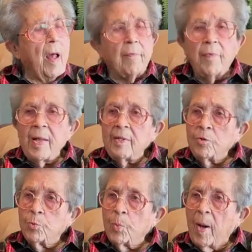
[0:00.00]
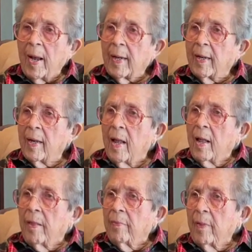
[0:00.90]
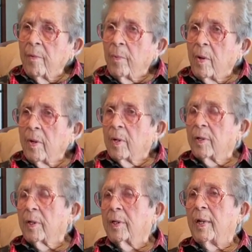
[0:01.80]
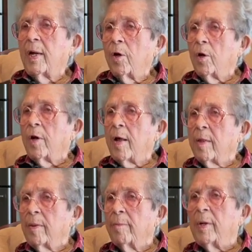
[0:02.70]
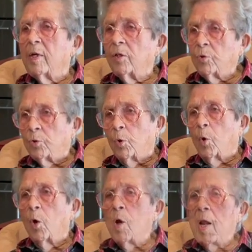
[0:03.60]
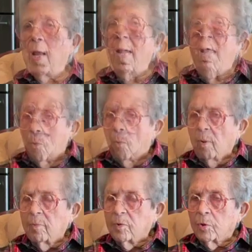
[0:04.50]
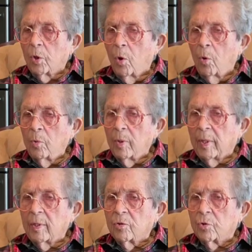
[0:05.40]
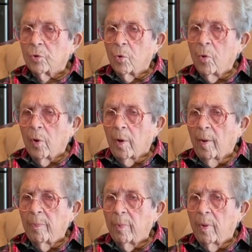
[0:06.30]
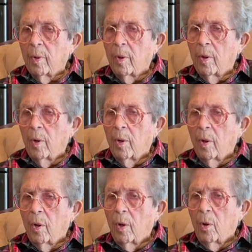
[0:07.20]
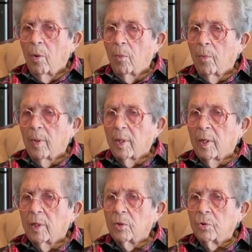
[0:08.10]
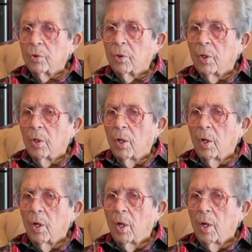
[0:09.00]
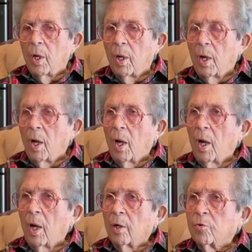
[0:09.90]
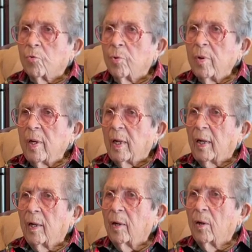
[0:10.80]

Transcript: That's right. They wanted to tear down the Bear store, and what was holding the store up was a tree